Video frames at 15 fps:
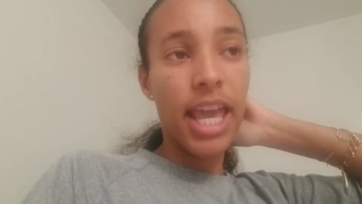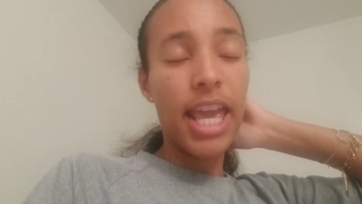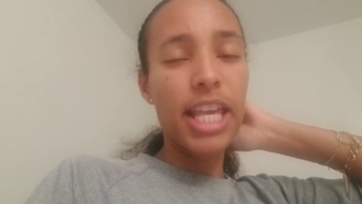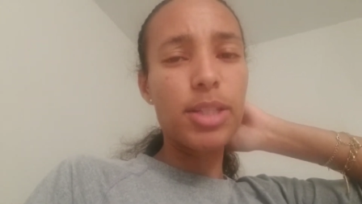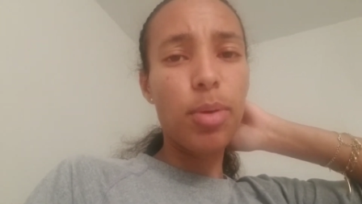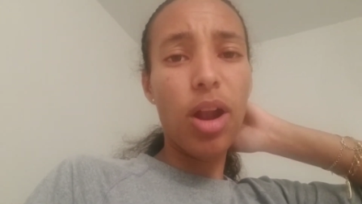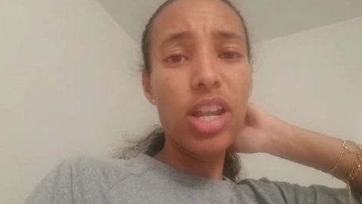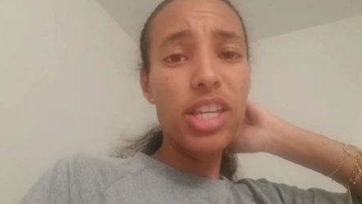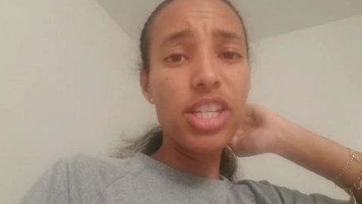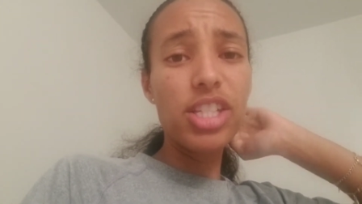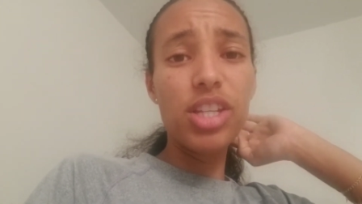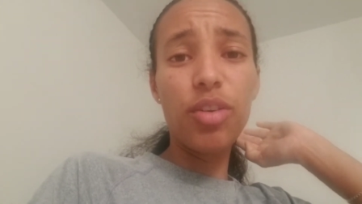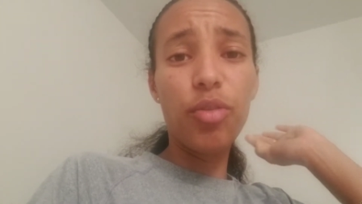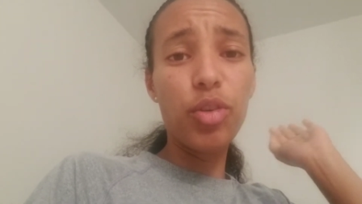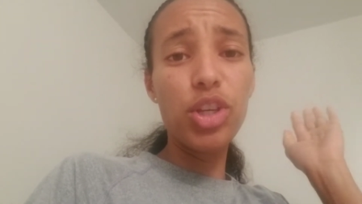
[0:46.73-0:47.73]
It's probably
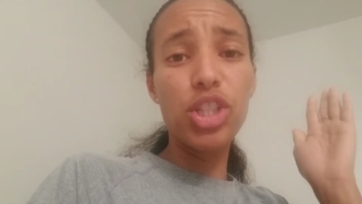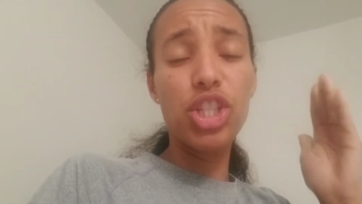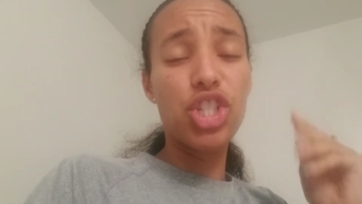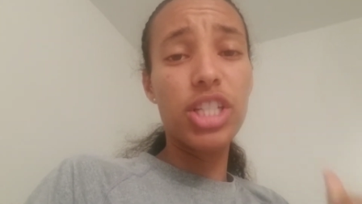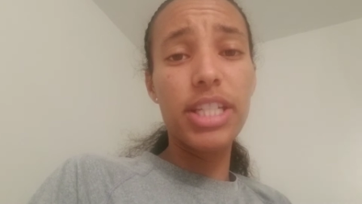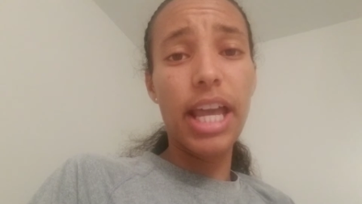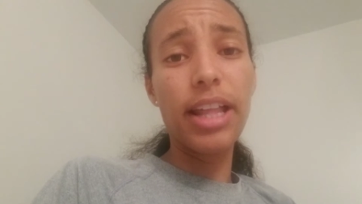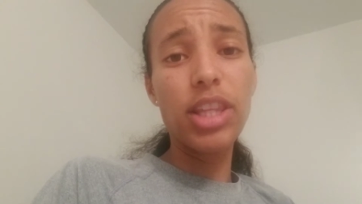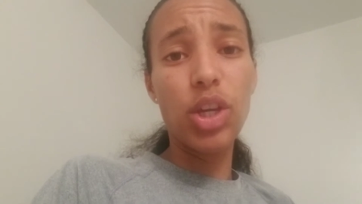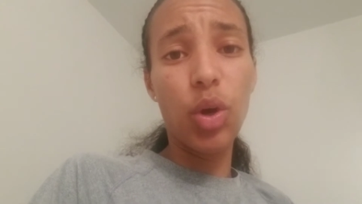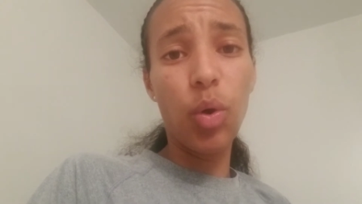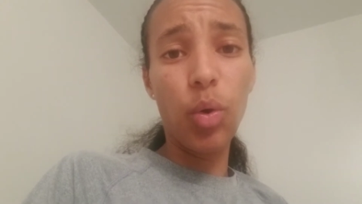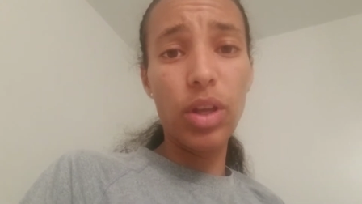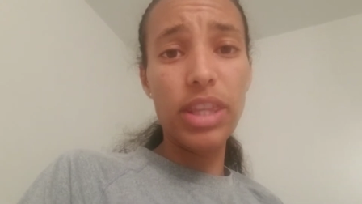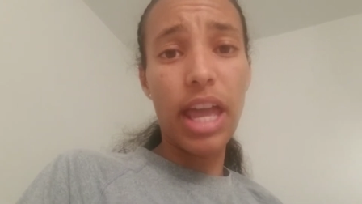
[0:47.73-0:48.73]
easier for you to just get the
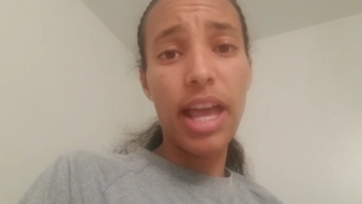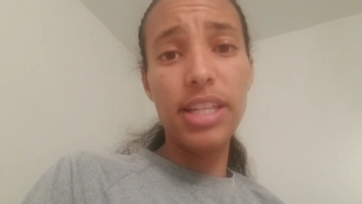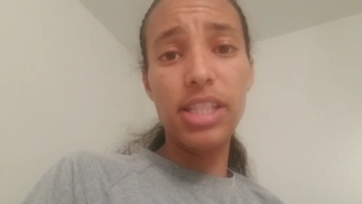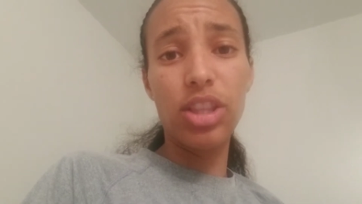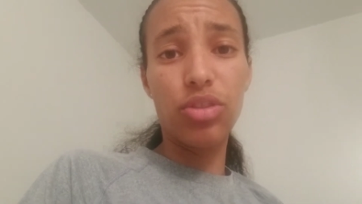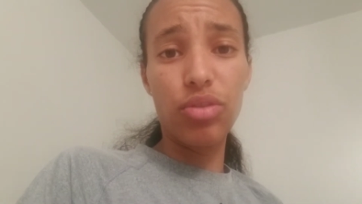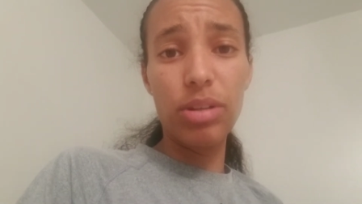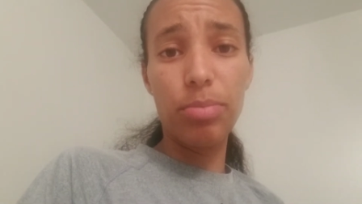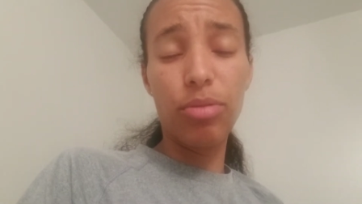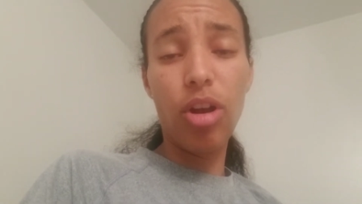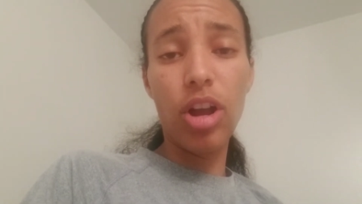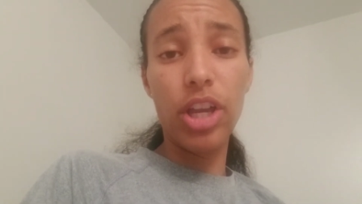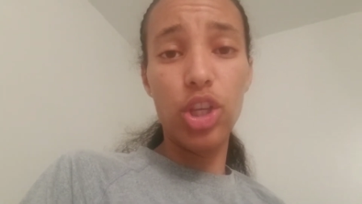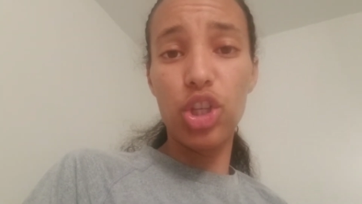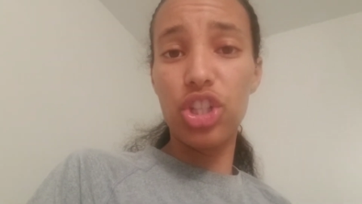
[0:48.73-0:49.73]
cord that has the three
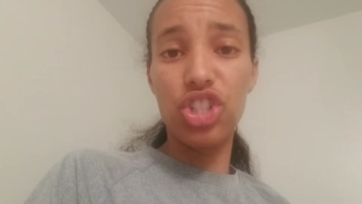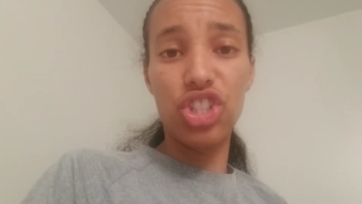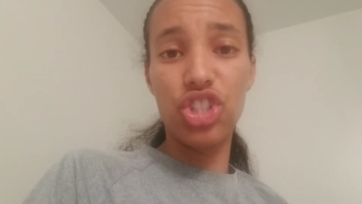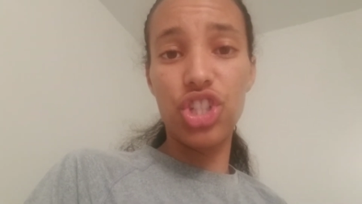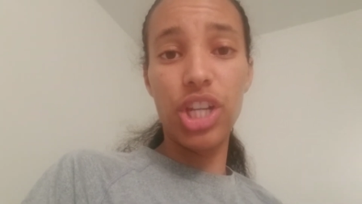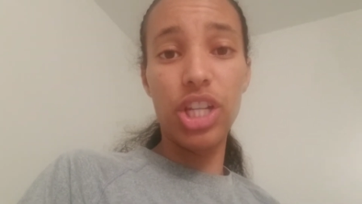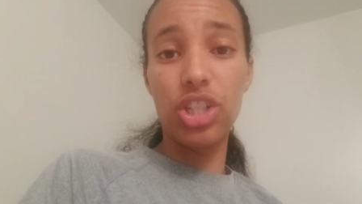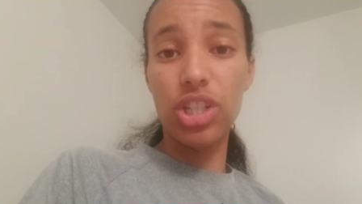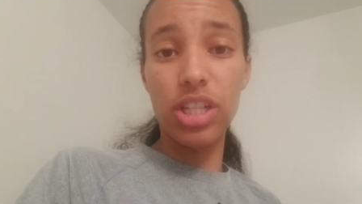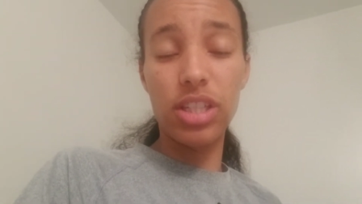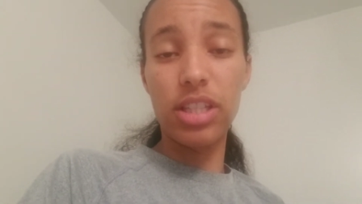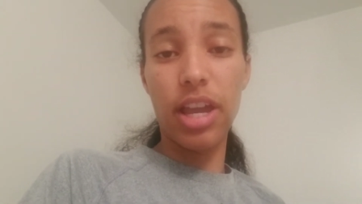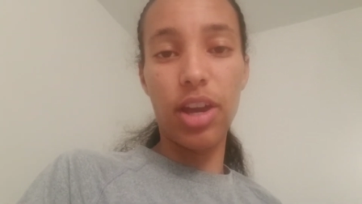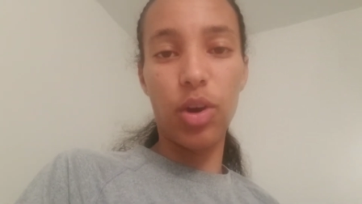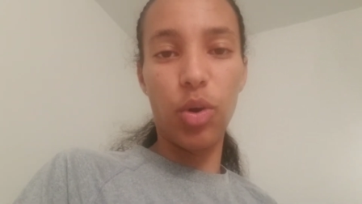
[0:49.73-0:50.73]
prong, and you could just change the
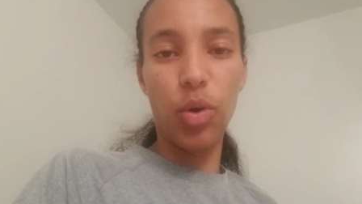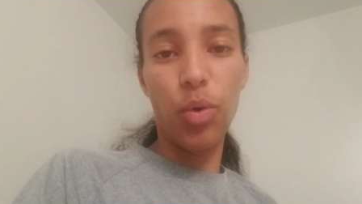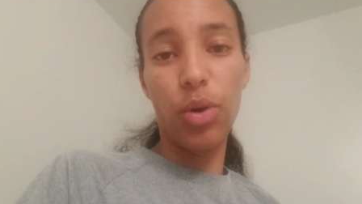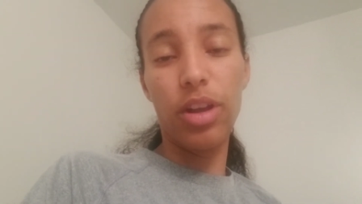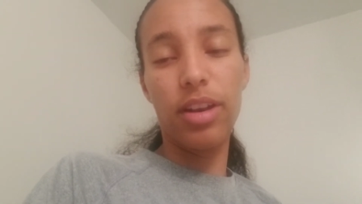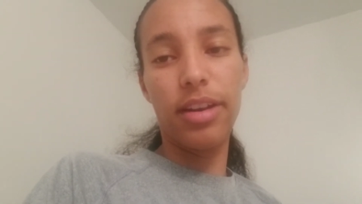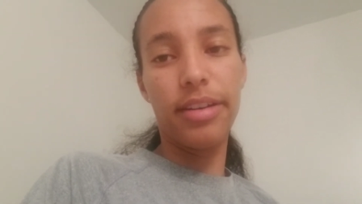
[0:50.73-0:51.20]
entire cord."